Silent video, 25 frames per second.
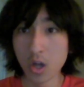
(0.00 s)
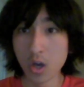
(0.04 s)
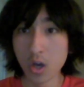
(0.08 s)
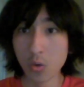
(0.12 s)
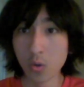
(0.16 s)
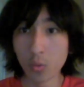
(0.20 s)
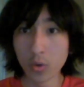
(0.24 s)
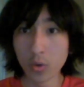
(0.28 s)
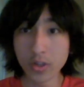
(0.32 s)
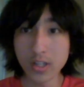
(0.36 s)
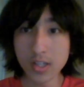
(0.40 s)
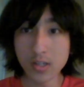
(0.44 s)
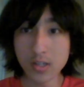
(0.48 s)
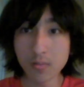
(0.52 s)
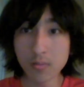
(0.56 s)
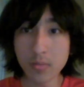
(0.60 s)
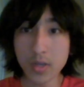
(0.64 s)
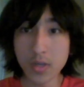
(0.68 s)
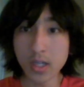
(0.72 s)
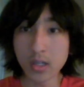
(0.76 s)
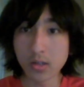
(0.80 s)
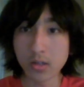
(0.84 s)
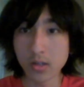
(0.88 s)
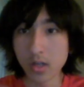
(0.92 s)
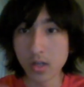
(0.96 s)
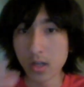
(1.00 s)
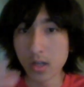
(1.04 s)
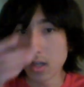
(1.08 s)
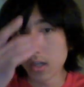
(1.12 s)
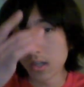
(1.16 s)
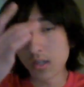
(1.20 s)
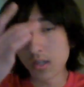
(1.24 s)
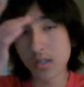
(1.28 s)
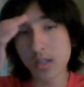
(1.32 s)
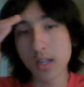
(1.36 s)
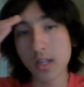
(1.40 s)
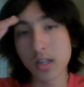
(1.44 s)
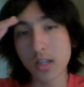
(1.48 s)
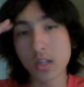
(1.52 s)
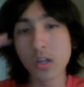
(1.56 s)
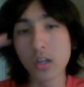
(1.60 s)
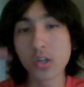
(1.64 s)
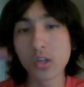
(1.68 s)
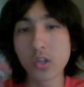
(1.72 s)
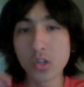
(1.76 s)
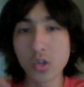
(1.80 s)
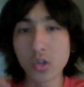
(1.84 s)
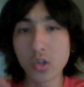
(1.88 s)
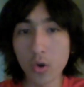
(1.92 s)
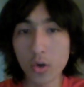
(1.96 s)
What this means is that the
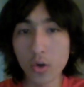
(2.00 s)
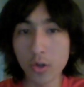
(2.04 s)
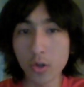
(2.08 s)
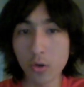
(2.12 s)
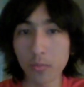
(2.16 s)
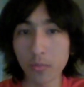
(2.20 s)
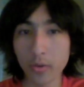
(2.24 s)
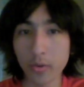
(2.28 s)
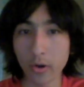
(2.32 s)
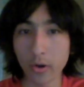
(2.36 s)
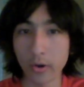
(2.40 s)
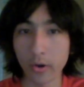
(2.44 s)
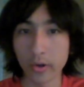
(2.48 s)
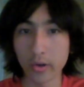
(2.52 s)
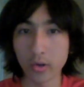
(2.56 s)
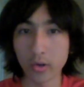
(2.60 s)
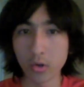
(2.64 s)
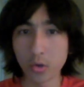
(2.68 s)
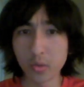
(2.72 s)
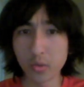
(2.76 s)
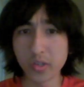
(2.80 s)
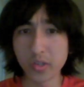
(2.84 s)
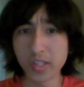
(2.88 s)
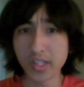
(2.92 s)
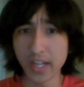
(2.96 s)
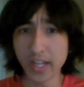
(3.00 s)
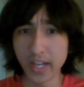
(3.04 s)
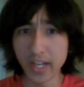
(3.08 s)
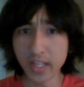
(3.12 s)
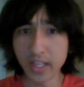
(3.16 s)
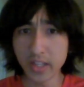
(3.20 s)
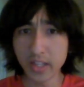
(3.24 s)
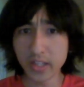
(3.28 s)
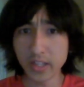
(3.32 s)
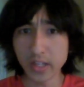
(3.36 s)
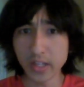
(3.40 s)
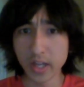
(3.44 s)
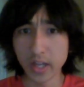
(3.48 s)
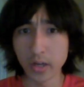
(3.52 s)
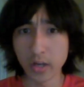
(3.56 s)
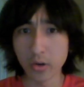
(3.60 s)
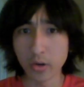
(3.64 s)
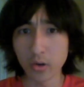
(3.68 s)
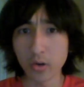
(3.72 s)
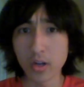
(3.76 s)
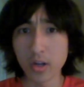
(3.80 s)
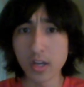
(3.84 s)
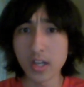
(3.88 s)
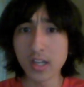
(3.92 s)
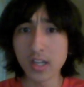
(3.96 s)
custodial parent, who is the
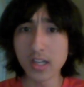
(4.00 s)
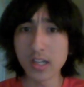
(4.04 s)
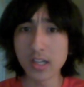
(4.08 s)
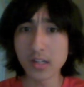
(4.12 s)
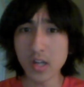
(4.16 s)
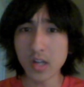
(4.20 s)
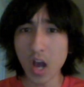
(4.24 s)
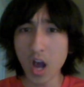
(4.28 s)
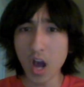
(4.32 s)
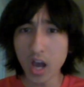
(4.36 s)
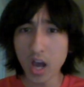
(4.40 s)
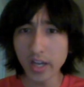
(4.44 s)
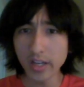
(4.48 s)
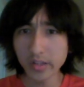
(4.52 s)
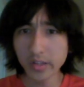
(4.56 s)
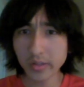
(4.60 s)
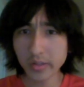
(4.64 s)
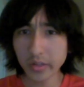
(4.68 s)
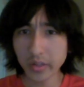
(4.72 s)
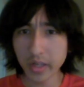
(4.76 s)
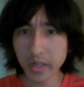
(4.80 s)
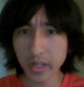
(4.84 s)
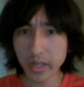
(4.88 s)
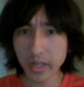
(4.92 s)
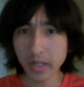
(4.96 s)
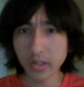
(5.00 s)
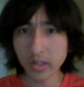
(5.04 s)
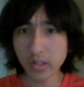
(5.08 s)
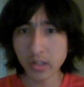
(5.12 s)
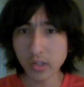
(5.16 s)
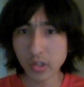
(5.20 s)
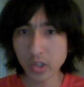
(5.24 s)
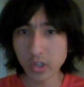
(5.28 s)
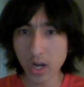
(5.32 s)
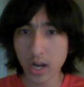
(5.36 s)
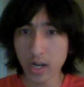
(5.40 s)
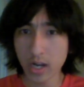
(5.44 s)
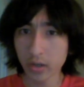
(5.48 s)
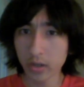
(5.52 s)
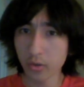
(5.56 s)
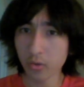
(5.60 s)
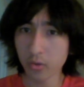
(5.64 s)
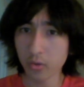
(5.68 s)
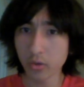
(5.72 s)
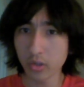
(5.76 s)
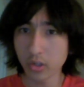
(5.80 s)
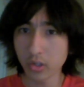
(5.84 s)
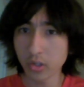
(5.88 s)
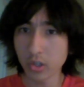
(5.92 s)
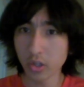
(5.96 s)
alienator, is isolating the child or
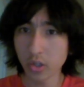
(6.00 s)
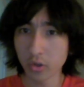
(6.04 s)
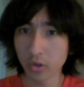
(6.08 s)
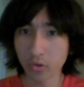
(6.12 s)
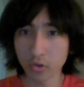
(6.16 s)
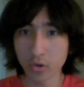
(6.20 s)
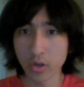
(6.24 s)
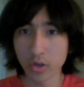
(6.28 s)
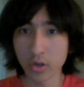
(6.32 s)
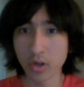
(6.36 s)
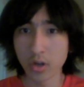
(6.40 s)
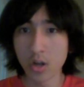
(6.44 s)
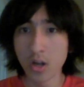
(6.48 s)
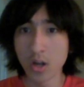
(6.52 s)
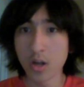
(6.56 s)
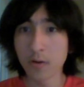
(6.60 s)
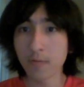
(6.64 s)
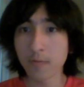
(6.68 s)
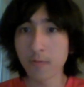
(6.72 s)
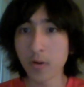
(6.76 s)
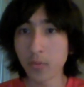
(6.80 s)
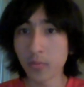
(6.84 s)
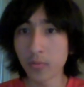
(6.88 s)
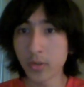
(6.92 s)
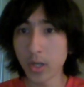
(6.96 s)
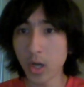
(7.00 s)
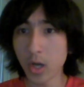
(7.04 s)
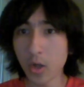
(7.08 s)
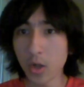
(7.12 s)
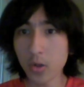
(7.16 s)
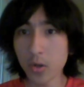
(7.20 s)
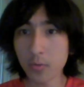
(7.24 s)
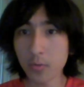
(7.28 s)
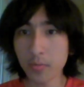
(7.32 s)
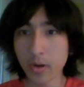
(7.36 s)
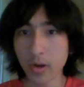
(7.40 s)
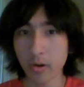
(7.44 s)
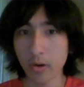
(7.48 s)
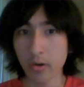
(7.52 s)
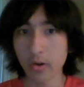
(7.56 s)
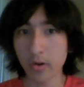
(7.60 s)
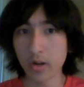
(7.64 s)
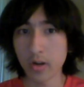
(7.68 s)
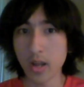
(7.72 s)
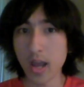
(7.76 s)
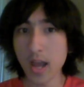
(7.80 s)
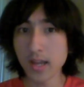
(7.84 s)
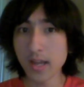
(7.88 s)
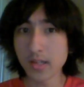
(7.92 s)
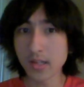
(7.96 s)
the children from the other parent
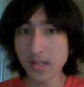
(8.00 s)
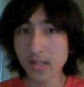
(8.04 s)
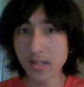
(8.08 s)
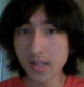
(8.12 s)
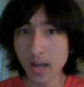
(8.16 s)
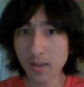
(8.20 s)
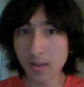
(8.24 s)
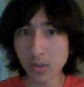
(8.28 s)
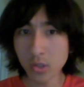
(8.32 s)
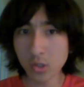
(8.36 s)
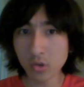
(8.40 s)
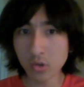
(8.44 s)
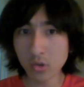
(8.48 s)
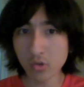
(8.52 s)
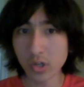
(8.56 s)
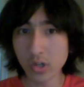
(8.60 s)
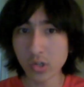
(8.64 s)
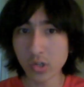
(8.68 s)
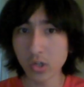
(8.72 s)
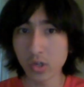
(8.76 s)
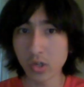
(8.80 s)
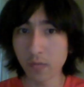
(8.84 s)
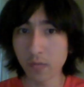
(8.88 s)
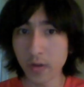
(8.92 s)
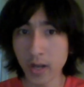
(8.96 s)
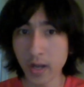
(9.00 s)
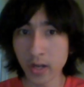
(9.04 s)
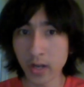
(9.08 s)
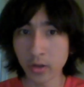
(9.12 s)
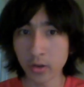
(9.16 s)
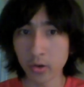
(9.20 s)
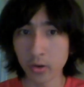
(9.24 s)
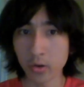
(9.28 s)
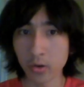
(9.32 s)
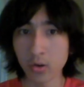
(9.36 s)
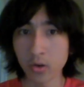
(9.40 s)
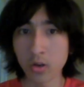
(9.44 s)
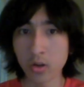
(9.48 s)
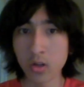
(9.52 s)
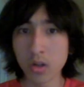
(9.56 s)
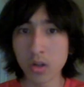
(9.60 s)
as a demonstration of anger.